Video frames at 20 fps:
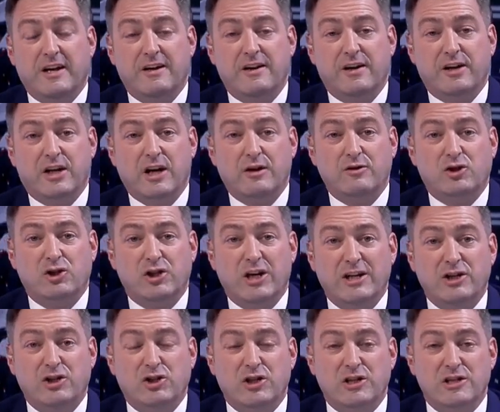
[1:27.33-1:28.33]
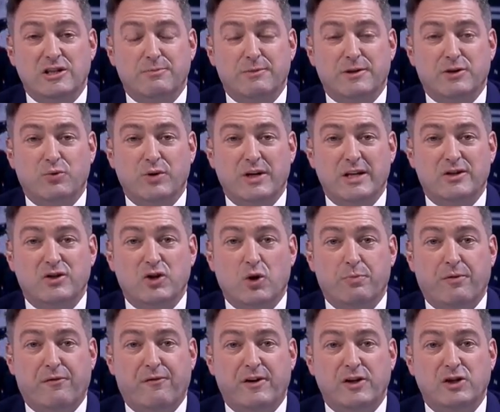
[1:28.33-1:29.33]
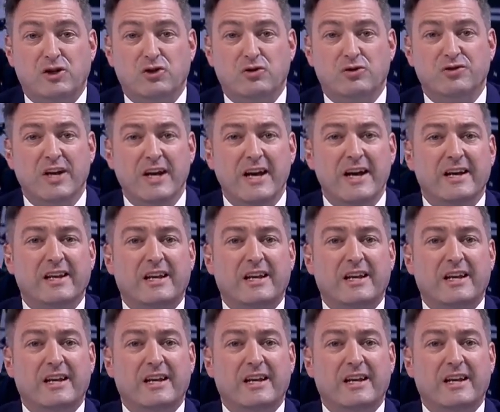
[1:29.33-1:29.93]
negotiations between top officials.